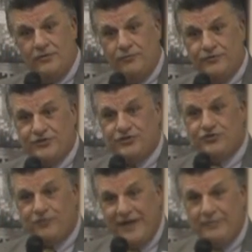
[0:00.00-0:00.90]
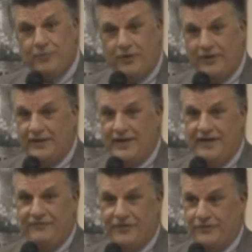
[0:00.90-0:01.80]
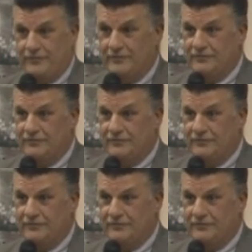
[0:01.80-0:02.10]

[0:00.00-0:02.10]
was a straight party line vote.